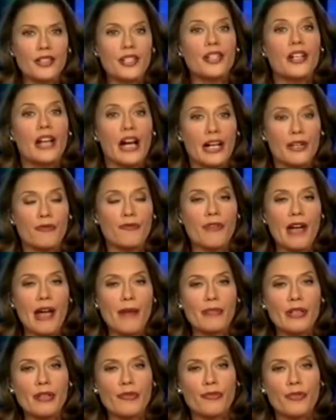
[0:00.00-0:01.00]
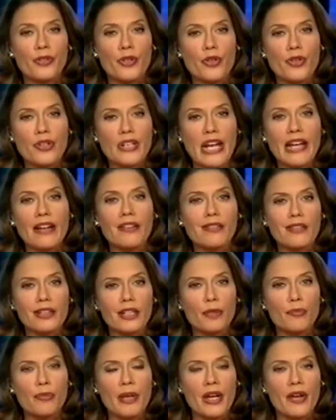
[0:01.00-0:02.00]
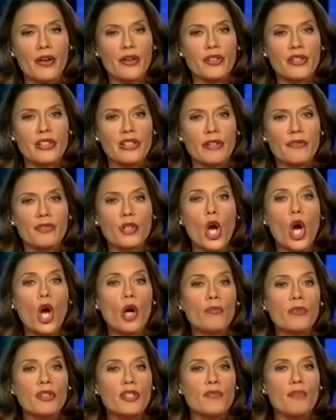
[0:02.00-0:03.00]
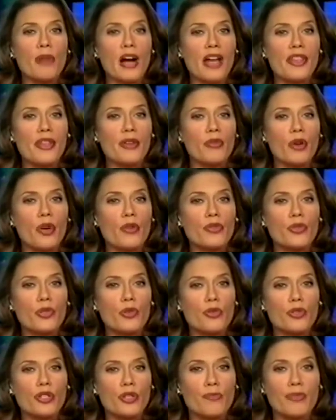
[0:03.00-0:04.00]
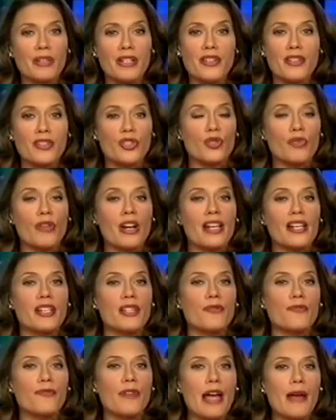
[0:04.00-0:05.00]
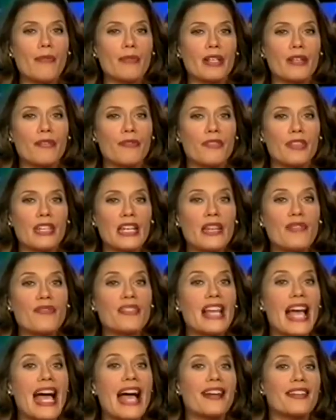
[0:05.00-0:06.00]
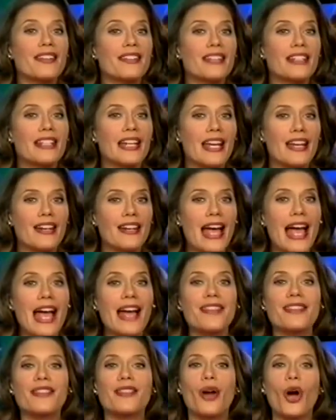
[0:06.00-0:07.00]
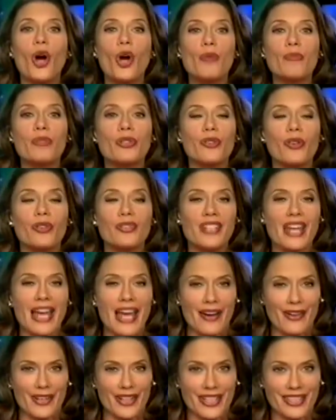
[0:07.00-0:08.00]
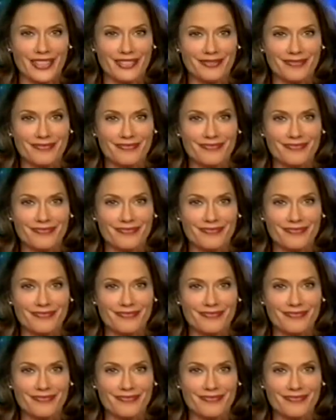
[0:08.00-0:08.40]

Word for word: Tonight, family feud, elderly parents left homeless by their own daughter, plus Australia's family of thieves at it again, and at home with Dr. Harry.